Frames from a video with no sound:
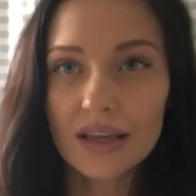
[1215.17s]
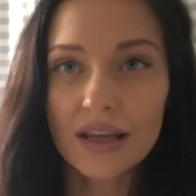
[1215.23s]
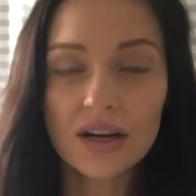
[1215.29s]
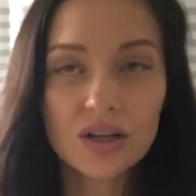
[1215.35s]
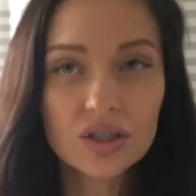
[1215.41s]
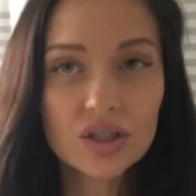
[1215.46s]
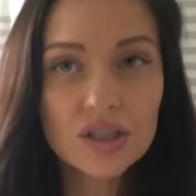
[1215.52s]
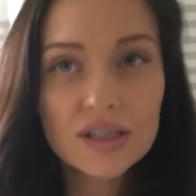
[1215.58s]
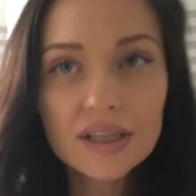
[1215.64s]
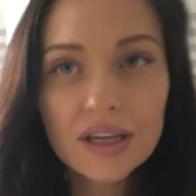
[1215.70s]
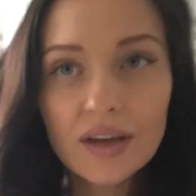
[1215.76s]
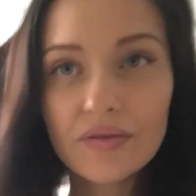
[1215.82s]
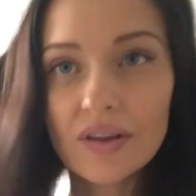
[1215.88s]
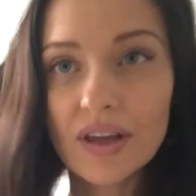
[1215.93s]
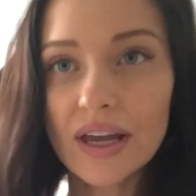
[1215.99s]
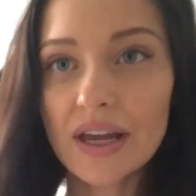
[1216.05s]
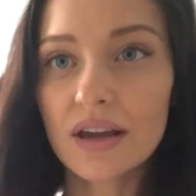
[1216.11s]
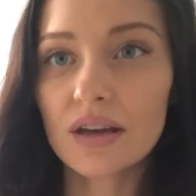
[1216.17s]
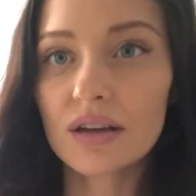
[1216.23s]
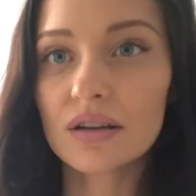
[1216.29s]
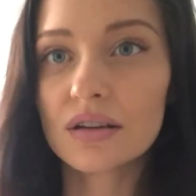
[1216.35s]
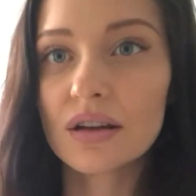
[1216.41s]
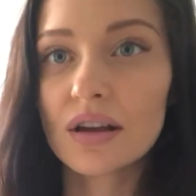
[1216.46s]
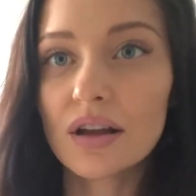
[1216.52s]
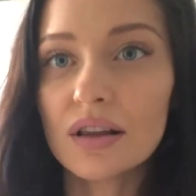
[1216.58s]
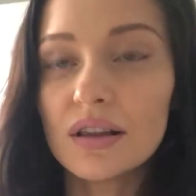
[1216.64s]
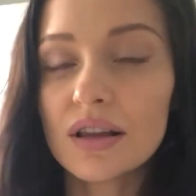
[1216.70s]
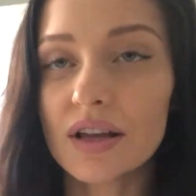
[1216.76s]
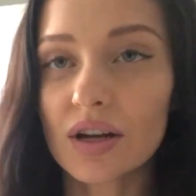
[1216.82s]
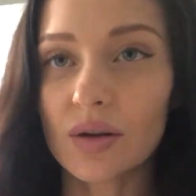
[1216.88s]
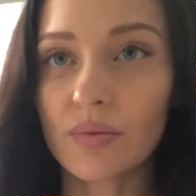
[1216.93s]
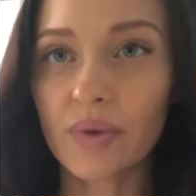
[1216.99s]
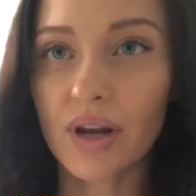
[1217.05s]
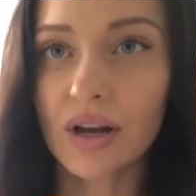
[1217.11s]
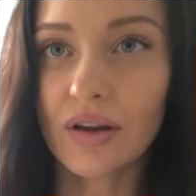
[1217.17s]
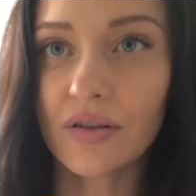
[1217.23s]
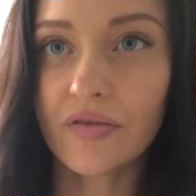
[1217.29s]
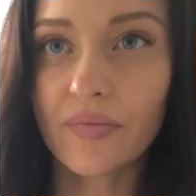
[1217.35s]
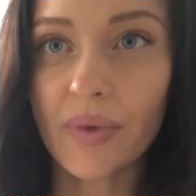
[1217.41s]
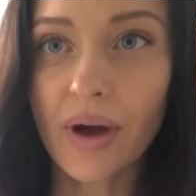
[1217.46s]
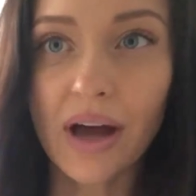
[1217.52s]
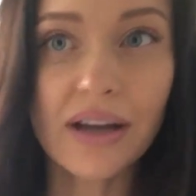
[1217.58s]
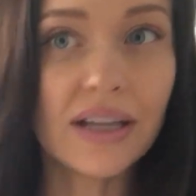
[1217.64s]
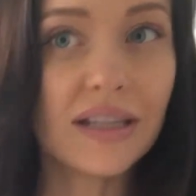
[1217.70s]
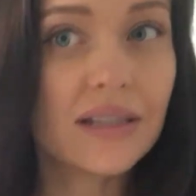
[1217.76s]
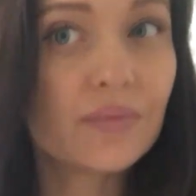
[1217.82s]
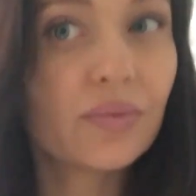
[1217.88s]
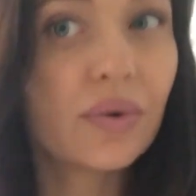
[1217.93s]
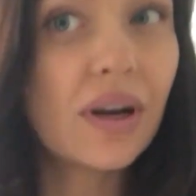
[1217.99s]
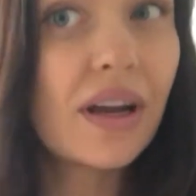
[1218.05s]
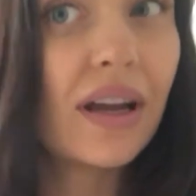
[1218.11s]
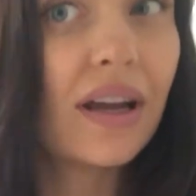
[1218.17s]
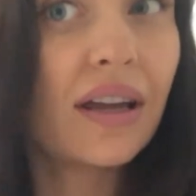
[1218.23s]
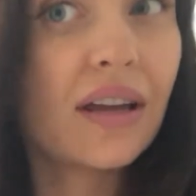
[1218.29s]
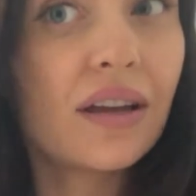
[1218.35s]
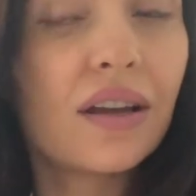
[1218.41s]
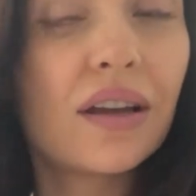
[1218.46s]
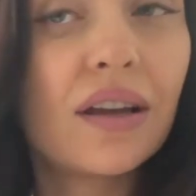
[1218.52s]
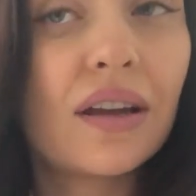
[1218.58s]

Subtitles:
Then I'll just give like a little bit of body spray